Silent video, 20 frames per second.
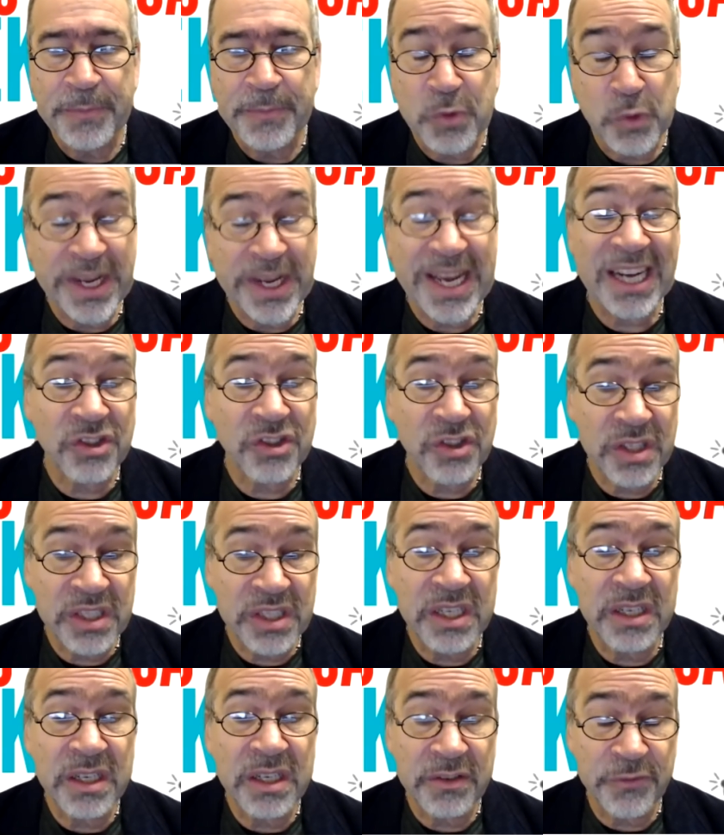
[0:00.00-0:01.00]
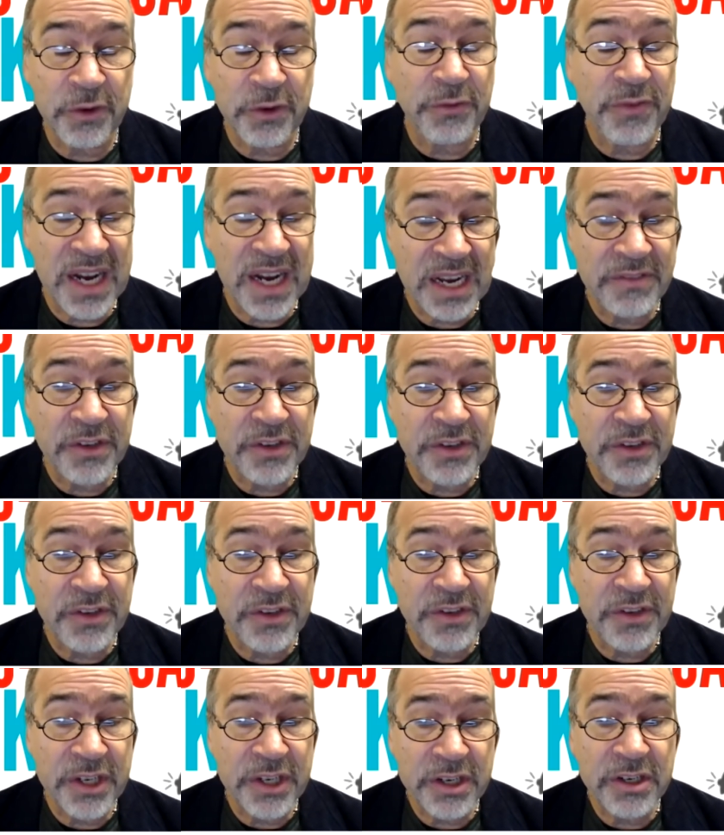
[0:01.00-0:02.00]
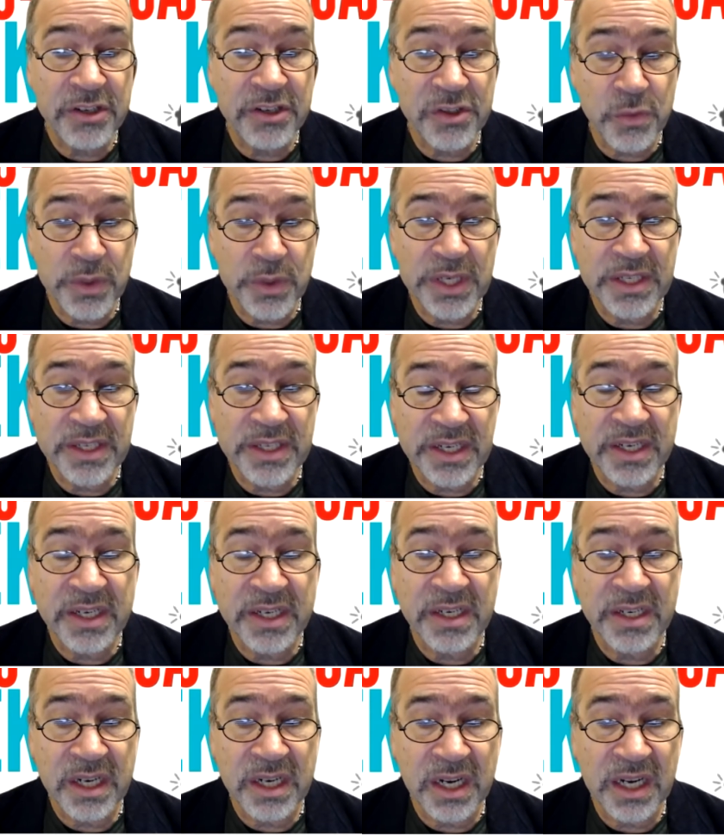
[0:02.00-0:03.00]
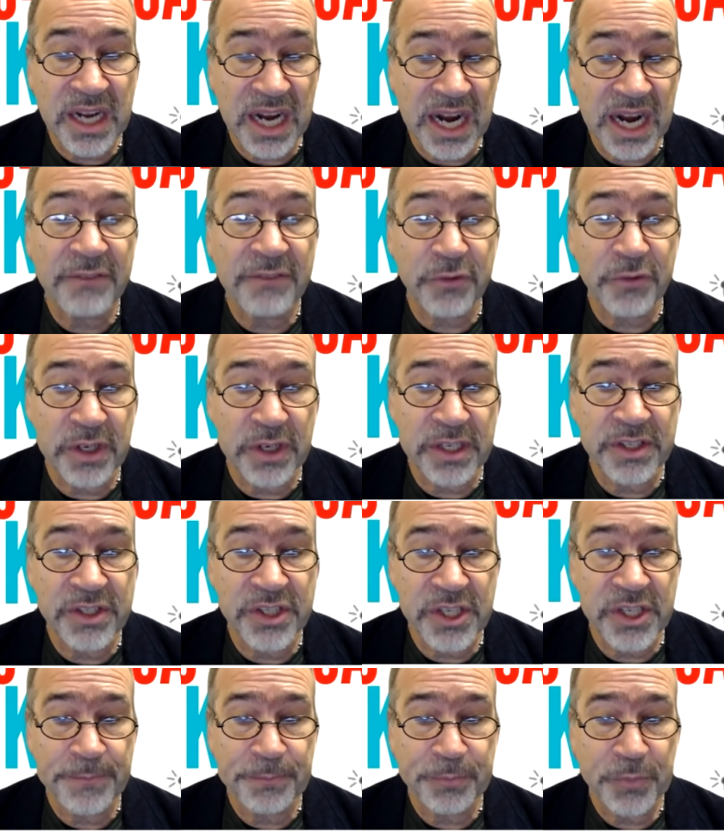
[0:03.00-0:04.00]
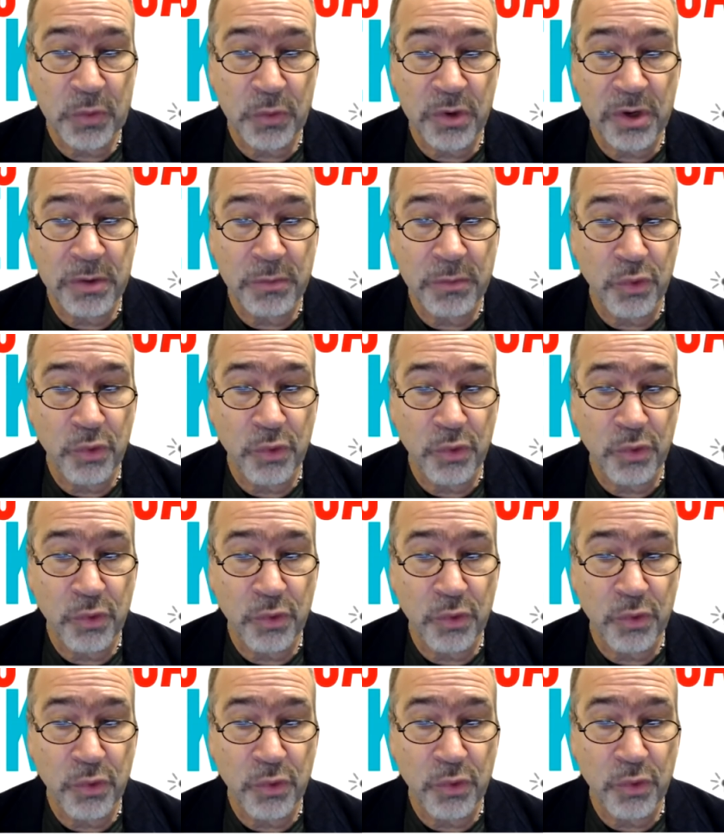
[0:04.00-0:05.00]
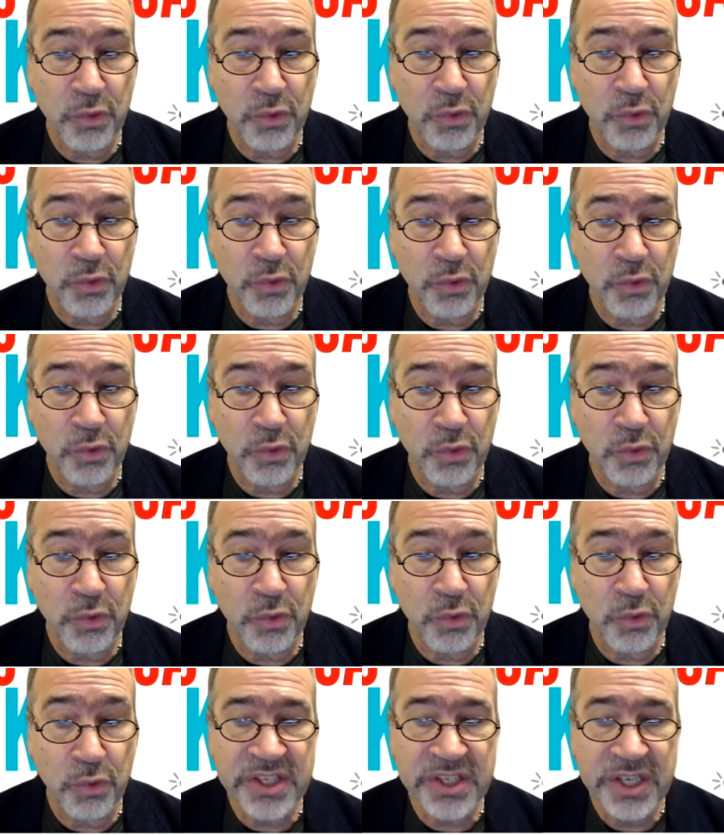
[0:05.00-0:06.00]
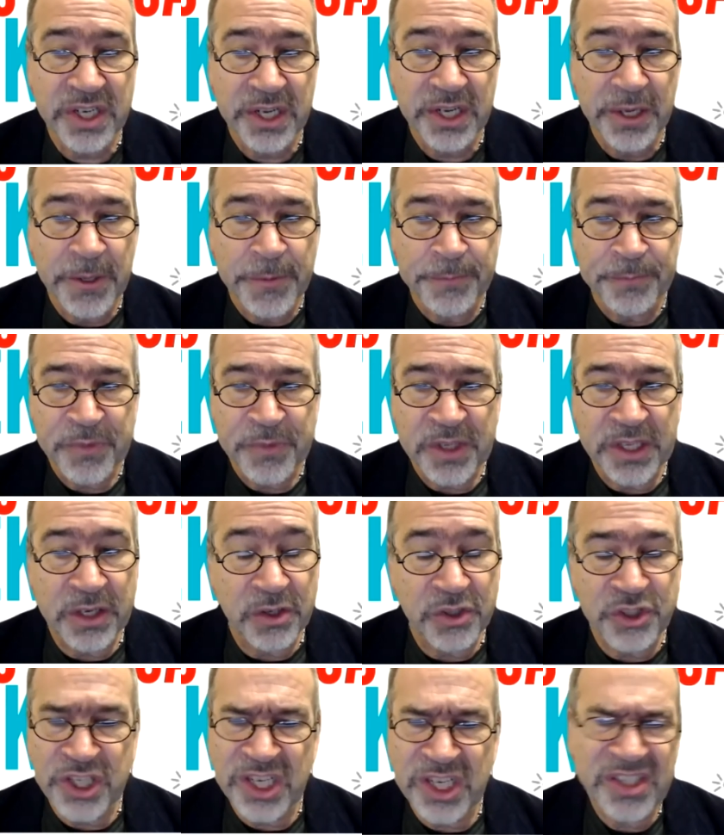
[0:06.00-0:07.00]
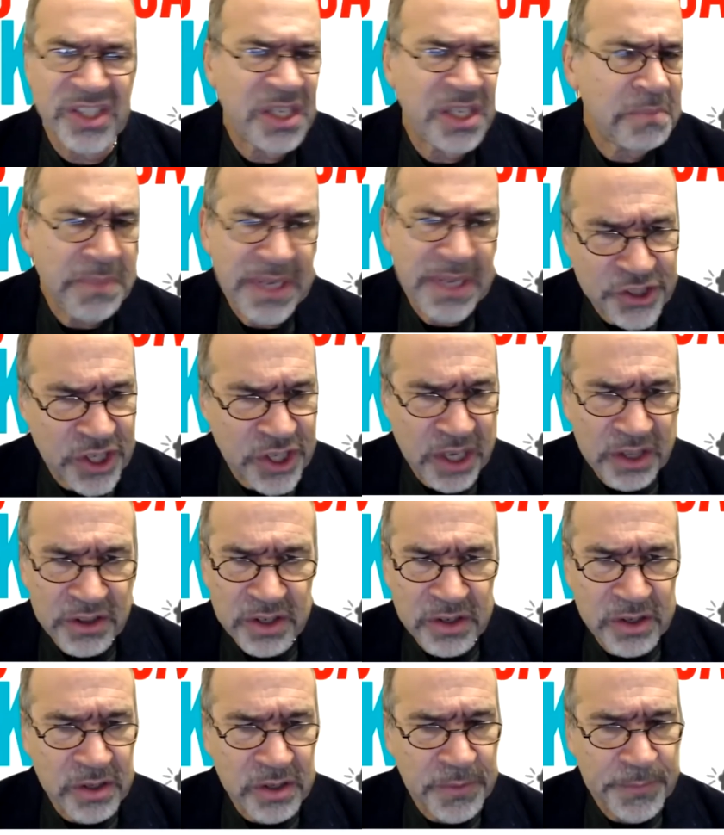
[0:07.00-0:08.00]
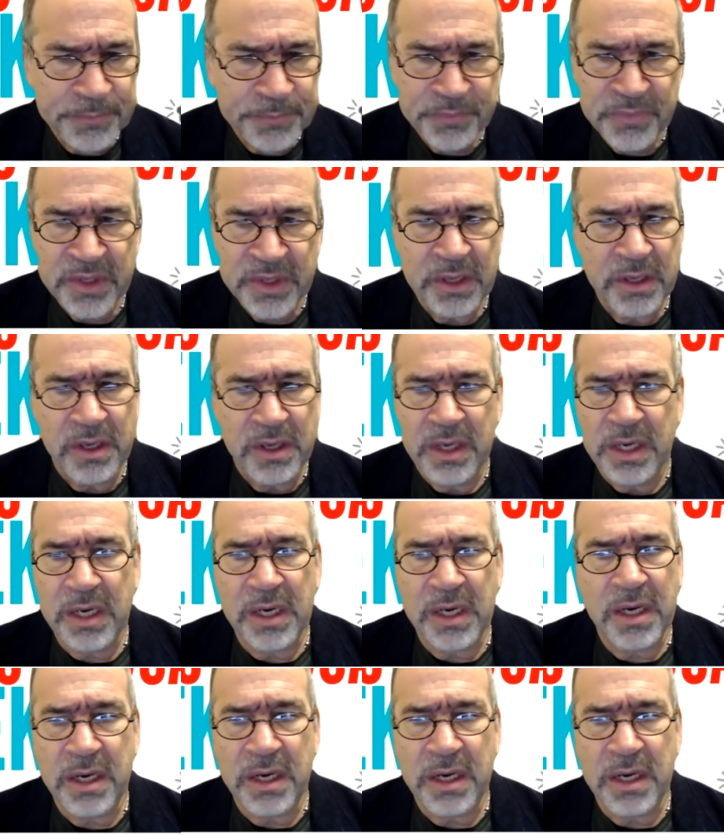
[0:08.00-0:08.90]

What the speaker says: We actually did, for 5 years, we did a conference. We would bring together a few dozen of us just to meet each other.